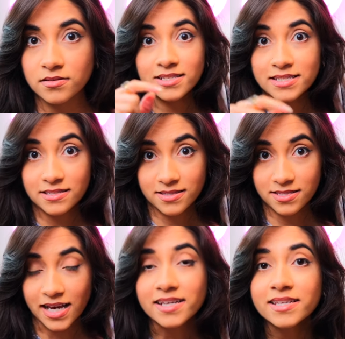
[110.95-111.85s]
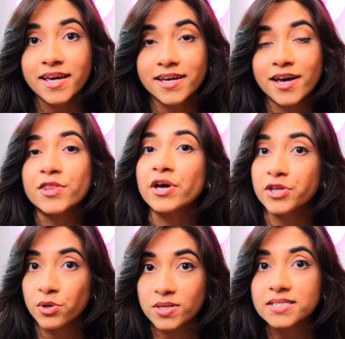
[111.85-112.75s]
deciding
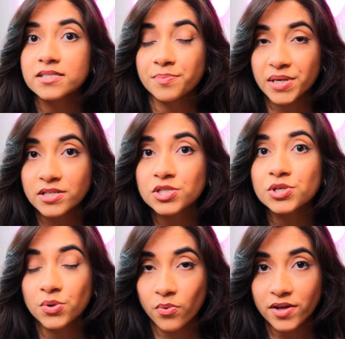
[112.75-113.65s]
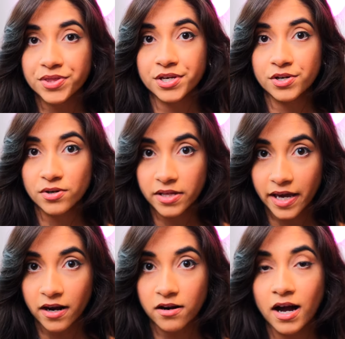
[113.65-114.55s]
that you're stepping into your wealthy girl
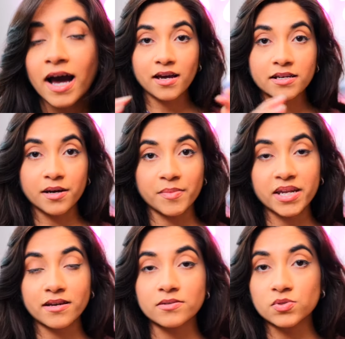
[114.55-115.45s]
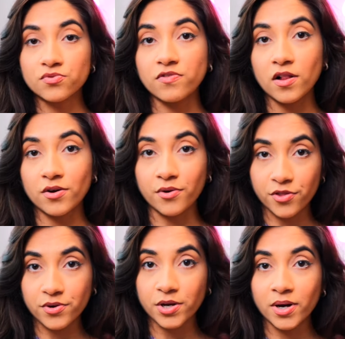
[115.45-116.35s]
era and committing to follow
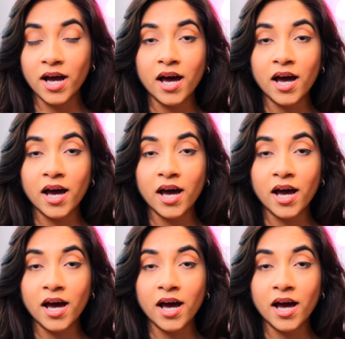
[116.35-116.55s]
through.